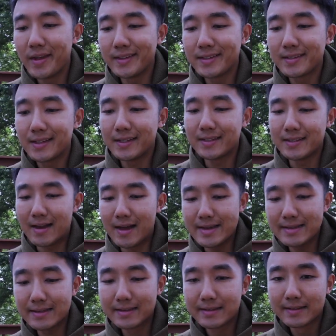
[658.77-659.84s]
that's that's
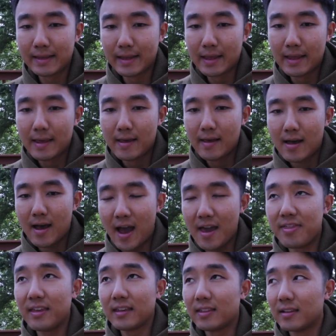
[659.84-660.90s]
nice, I
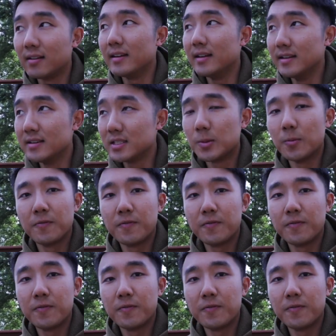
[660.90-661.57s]
think there is some